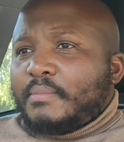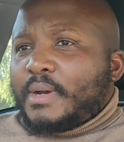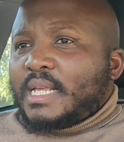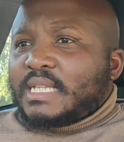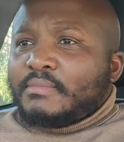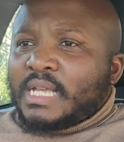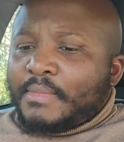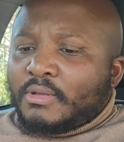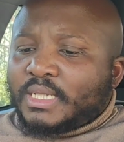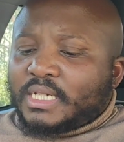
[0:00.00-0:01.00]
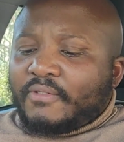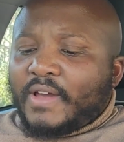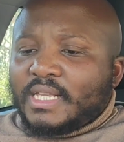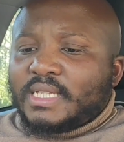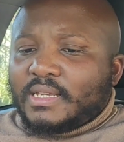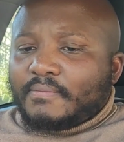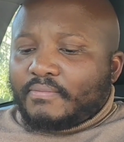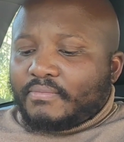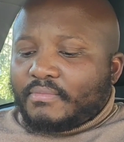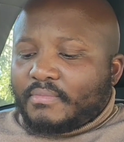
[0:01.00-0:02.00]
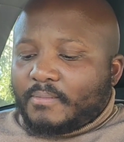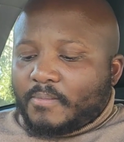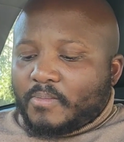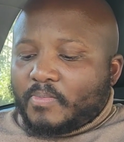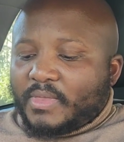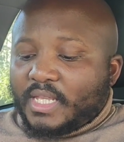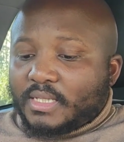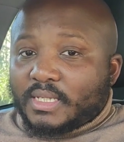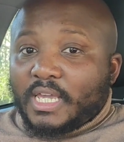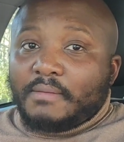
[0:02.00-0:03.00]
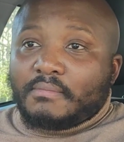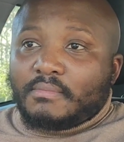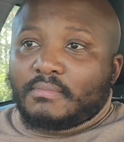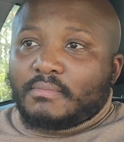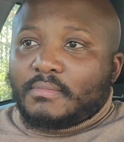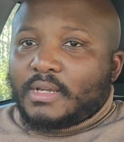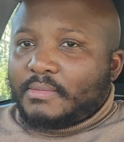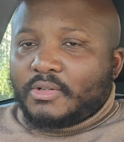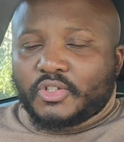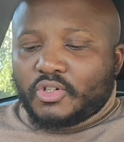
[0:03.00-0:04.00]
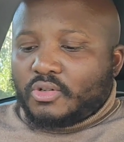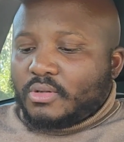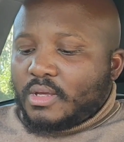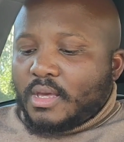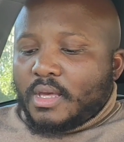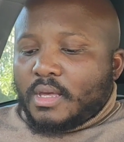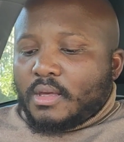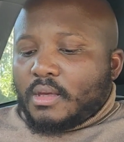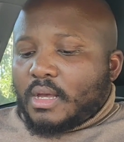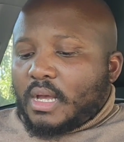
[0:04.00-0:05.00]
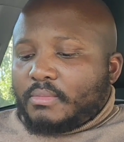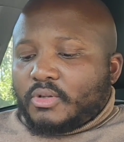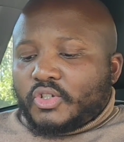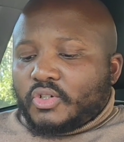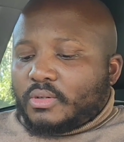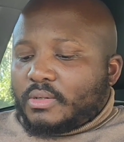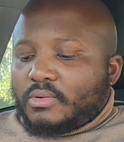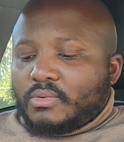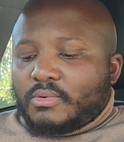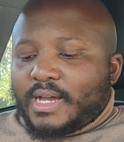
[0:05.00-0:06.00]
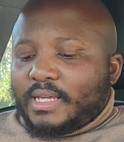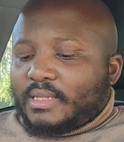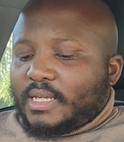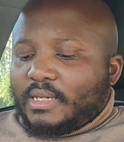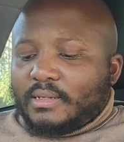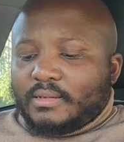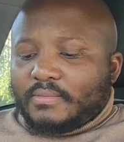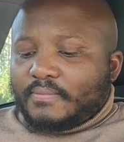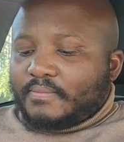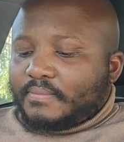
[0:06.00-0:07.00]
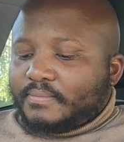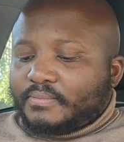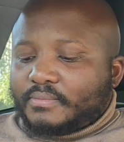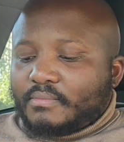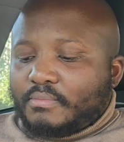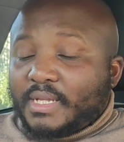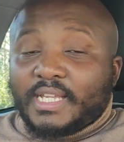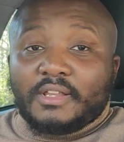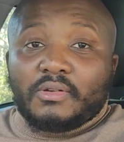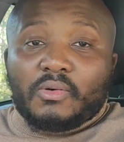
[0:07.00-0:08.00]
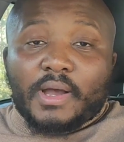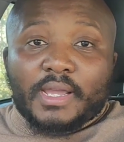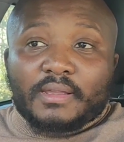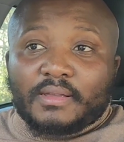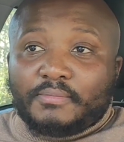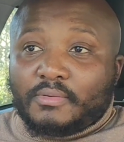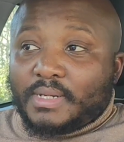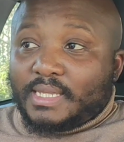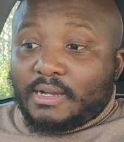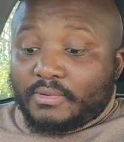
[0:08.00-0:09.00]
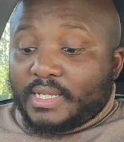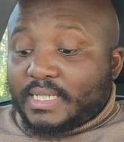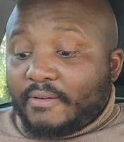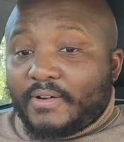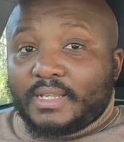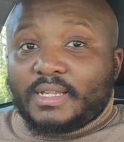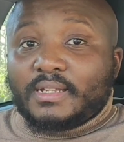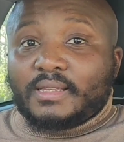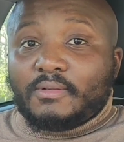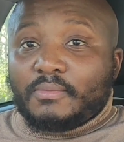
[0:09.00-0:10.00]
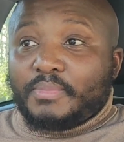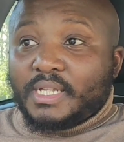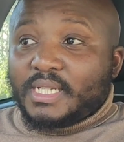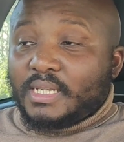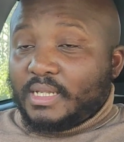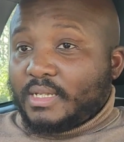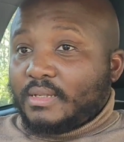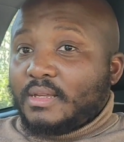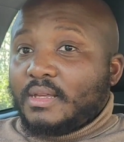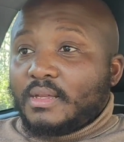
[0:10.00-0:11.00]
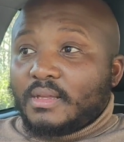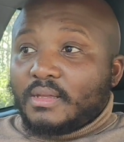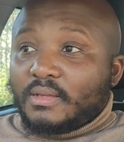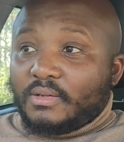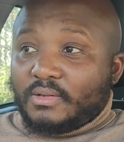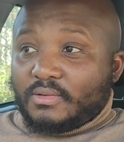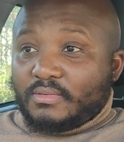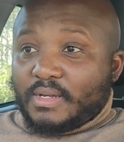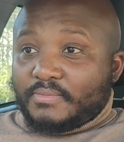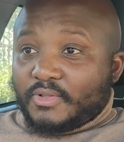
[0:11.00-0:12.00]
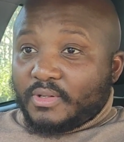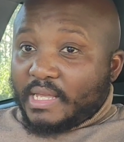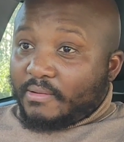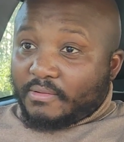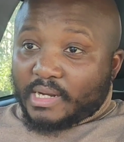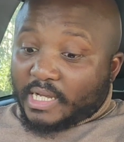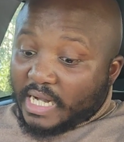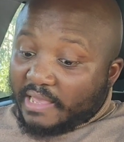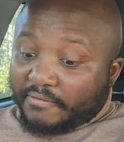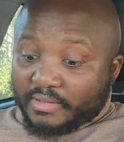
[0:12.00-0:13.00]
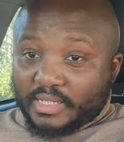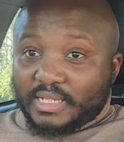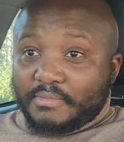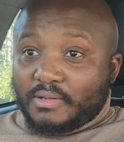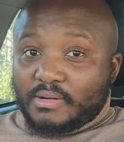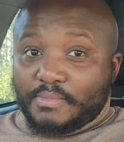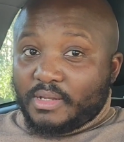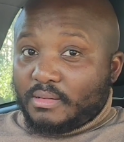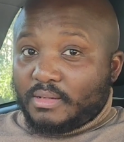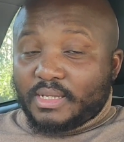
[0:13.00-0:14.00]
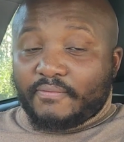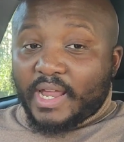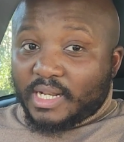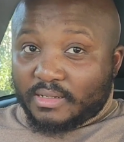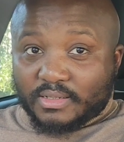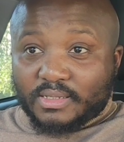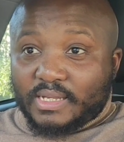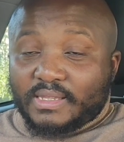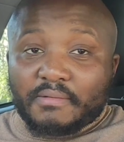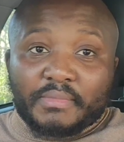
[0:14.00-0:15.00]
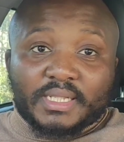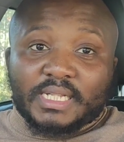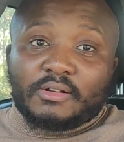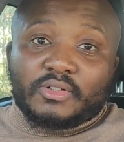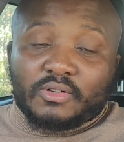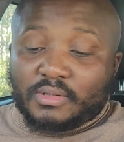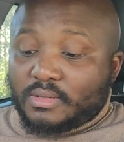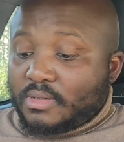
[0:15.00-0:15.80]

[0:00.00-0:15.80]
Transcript: but at the same time I'm sacrificing this game. I'm not sure. I don't know why but they know why. But now they suffered here. They were beaten here. You know, I'm sure they were gonna cry for this. I mean, it's a finals that they missed out on.